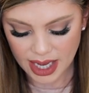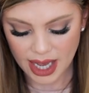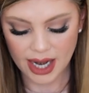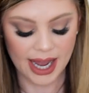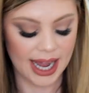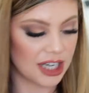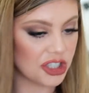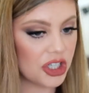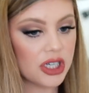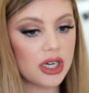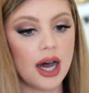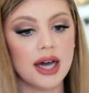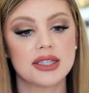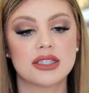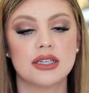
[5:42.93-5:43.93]
And I actually
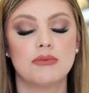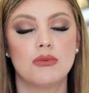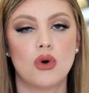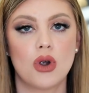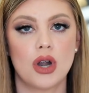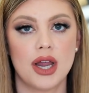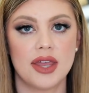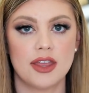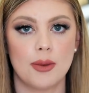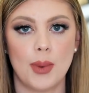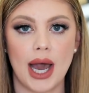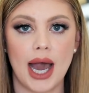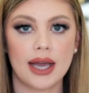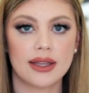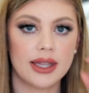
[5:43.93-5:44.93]
got some more in the
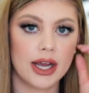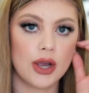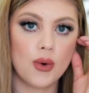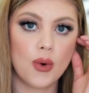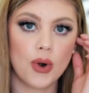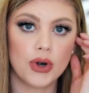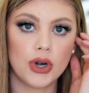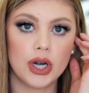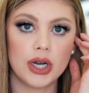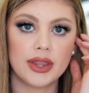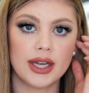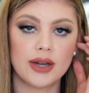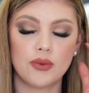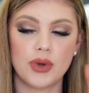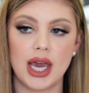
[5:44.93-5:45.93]
back that I ordered
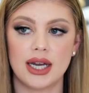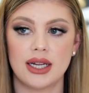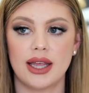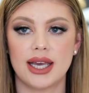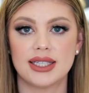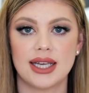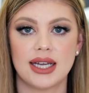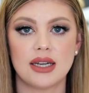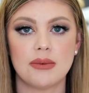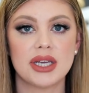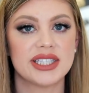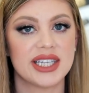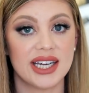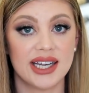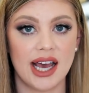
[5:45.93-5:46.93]
that we had to like send to me
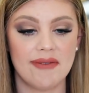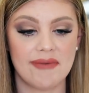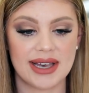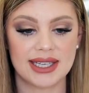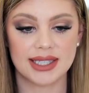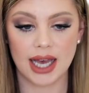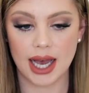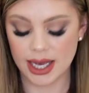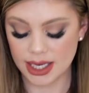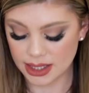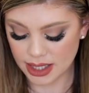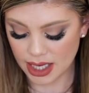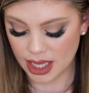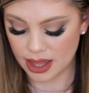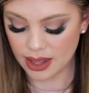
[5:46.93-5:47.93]
because they didn't have my
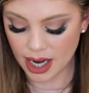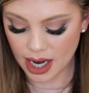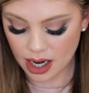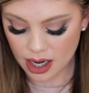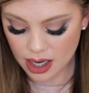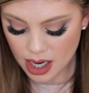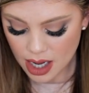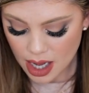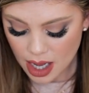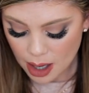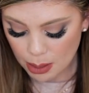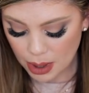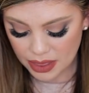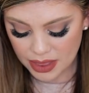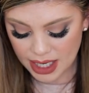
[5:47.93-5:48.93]
size in there.
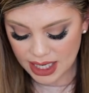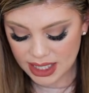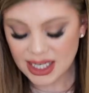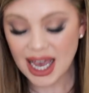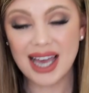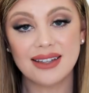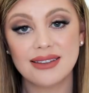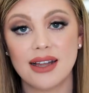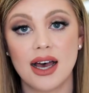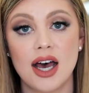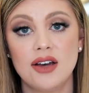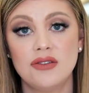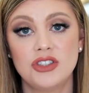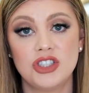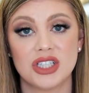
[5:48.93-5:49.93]
But these, I
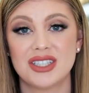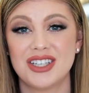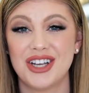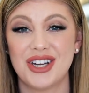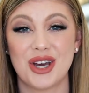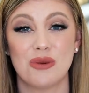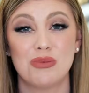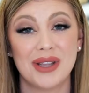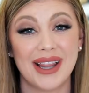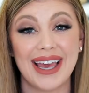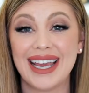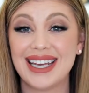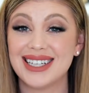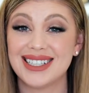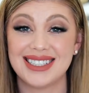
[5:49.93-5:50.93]
love just, you know,
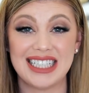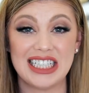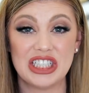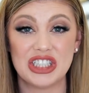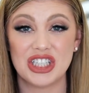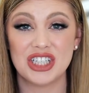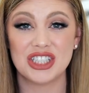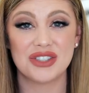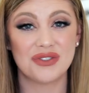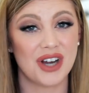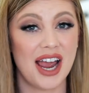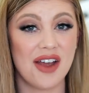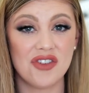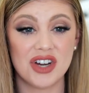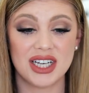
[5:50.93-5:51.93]
plain t-shirts
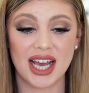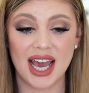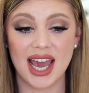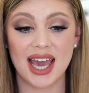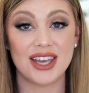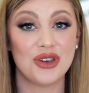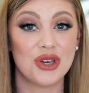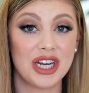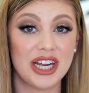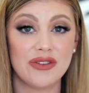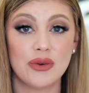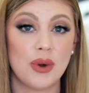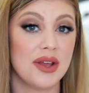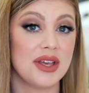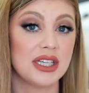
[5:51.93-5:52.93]
for every day. You can
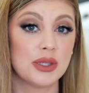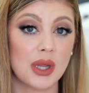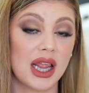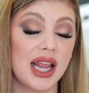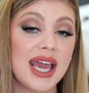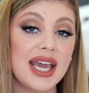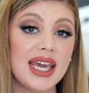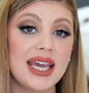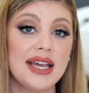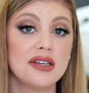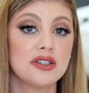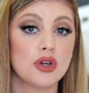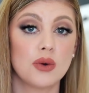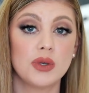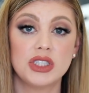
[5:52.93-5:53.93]
even wear these with
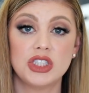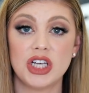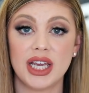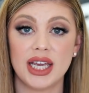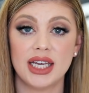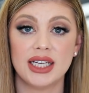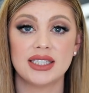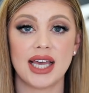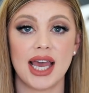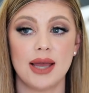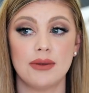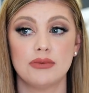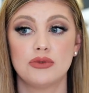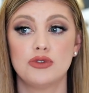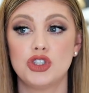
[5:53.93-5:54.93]
leggings or with jeans
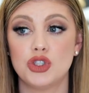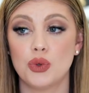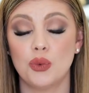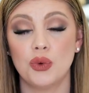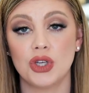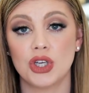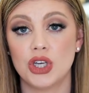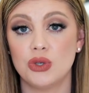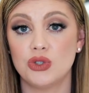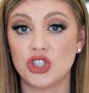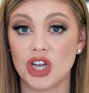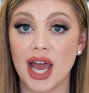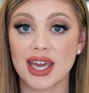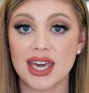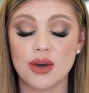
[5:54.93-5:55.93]
and do a really cute
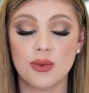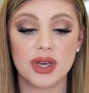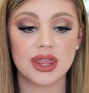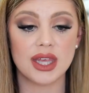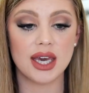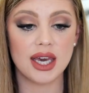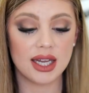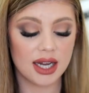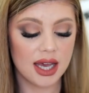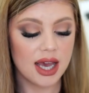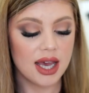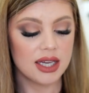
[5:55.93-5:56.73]
jacket with it.